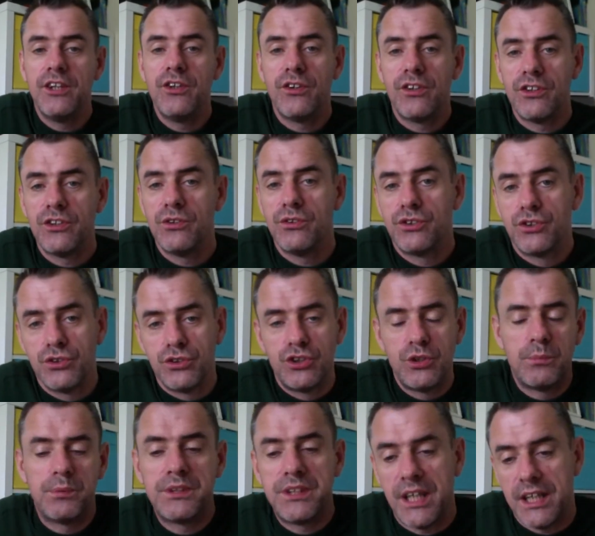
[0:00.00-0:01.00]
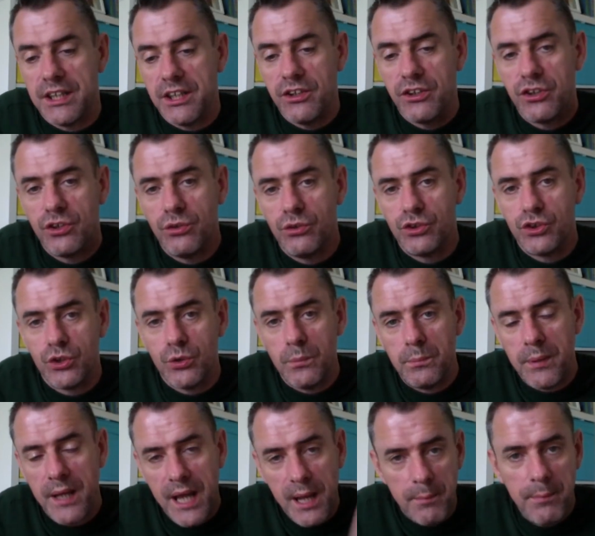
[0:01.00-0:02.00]
You can do it through Super Chat. You can do it
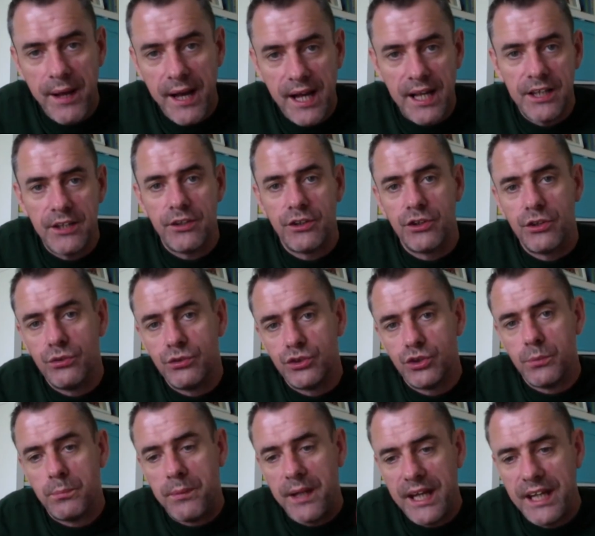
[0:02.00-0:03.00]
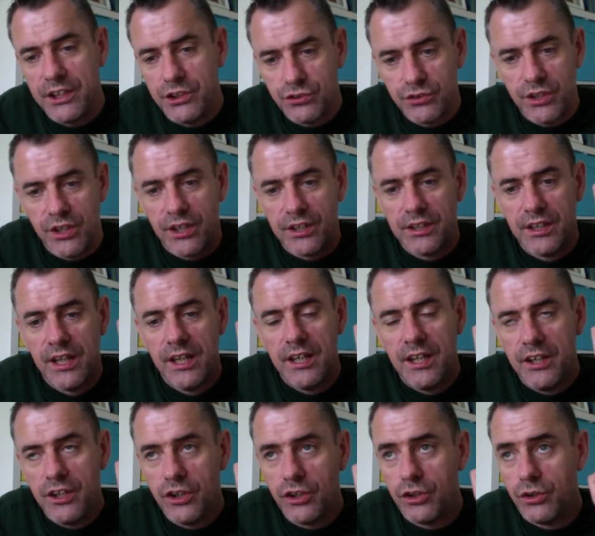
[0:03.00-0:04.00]
through PayPal. You can do it through Patreon.
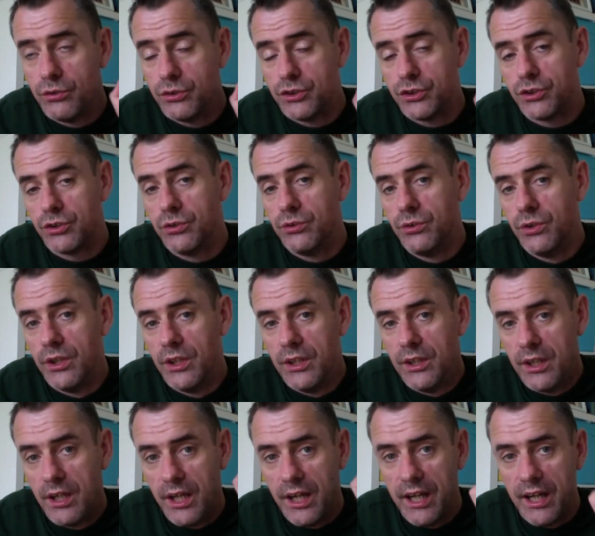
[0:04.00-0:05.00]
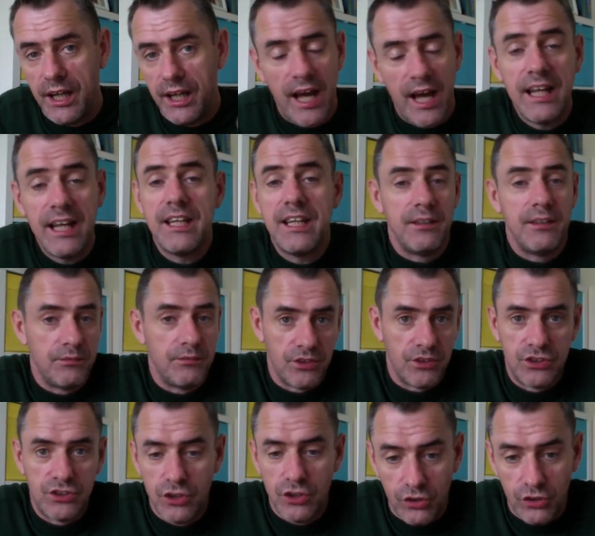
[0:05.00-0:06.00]
You can do it through any.
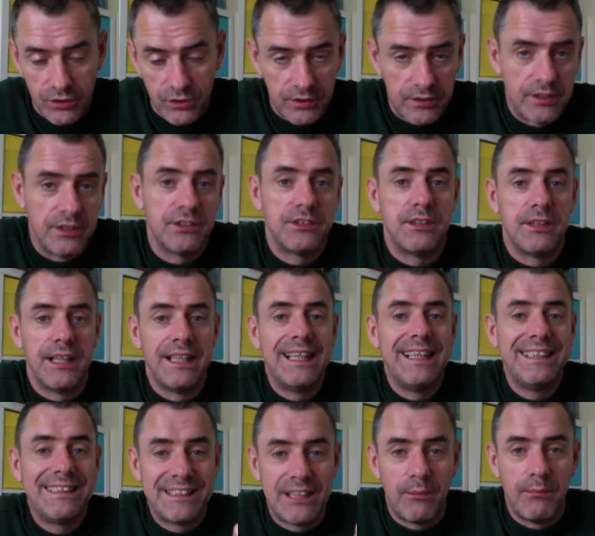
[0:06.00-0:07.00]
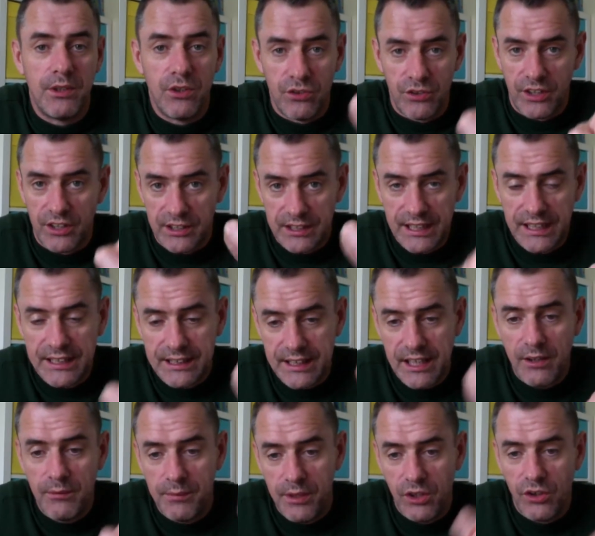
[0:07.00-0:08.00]
There's links down below there. Click
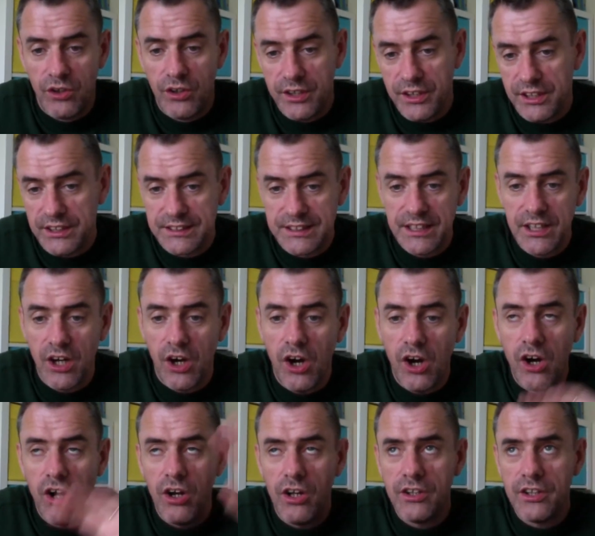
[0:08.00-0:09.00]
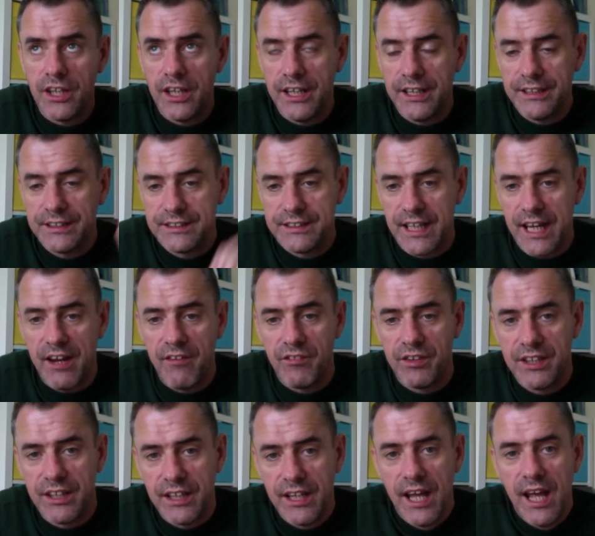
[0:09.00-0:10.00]
down below and you'll see all of the links to
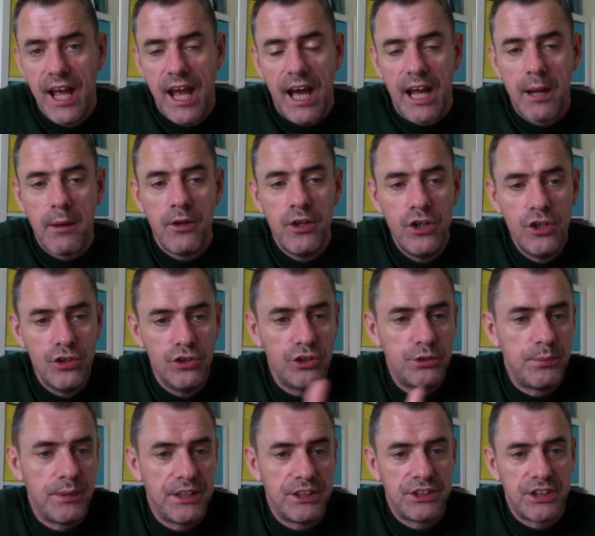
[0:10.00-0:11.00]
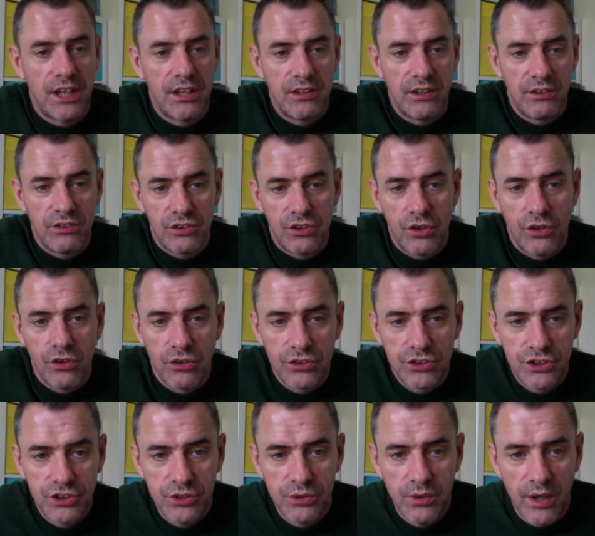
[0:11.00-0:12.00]
everything. And a huge big shout out, of
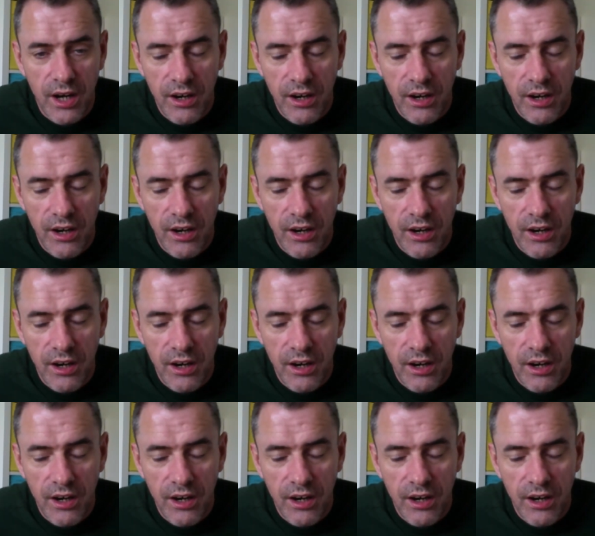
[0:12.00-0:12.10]
course, to